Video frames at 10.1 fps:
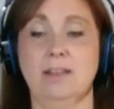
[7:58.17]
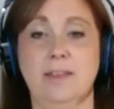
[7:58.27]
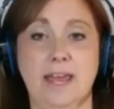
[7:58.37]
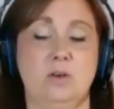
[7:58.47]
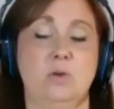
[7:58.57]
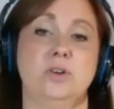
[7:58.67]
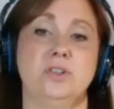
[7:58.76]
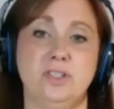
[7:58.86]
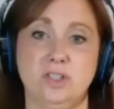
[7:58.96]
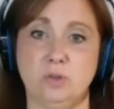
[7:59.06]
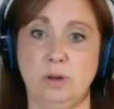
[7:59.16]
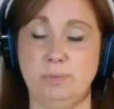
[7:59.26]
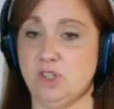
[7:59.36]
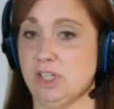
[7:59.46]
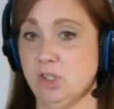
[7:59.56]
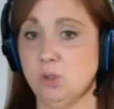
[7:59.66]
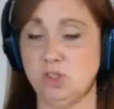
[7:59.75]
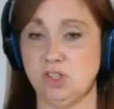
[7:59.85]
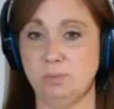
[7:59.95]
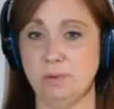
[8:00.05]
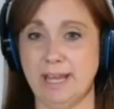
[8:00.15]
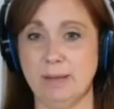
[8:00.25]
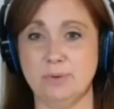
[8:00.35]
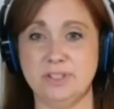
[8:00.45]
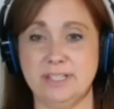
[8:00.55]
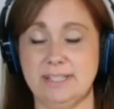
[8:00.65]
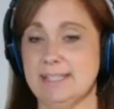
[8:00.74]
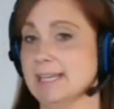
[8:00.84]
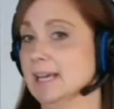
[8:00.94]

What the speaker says: that course description. You should be able to see